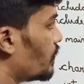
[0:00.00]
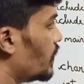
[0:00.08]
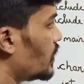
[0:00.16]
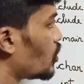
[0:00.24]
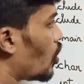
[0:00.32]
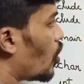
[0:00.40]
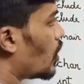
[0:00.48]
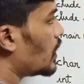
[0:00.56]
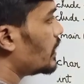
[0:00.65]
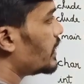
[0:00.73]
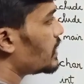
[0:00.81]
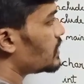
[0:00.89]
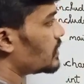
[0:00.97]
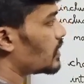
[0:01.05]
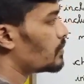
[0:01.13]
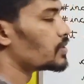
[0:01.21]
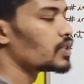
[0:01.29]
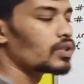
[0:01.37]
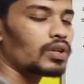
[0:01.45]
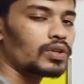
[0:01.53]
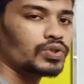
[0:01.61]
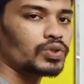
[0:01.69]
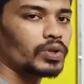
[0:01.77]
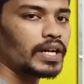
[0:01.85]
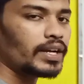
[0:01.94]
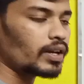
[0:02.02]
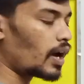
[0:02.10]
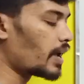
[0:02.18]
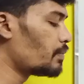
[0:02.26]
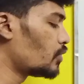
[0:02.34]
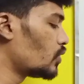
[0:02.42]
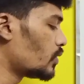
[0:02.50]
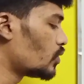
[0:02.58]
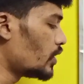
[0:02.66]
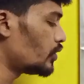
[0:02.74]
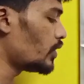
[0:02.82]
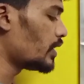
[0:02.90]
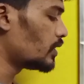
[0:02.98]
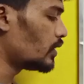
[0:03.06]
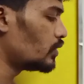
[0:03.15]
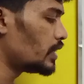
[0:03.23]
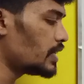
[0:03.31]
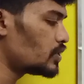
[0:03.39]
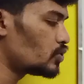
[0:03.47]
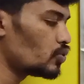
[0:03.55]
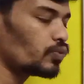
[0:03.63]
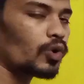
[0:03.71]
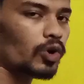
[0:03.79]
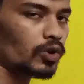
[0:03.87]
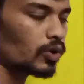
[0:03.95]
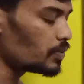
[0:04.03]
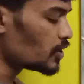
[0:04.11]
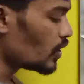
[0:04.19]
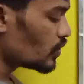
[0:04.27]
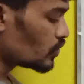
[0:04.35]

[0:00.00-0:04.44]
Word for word: with all these terms so that I am going to include these two for loops.